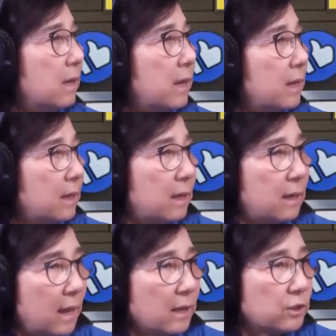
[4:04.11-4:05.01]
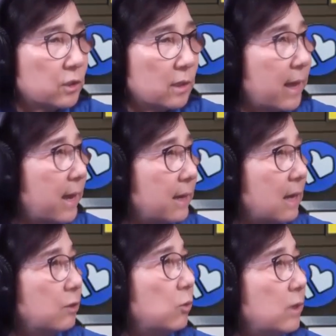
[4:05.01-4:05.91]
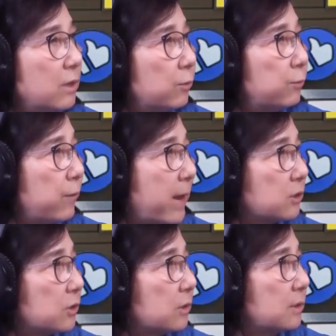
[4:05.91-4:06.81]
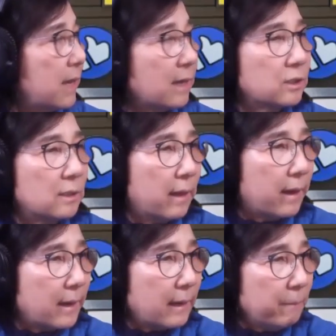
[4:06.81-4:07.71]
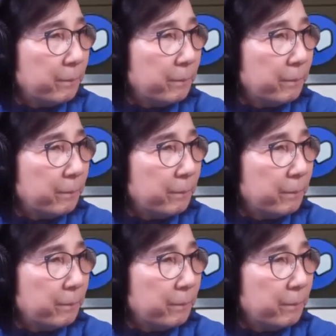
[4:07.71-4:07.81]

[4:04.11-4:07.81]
And then next line, I'll go a little faster. Next line,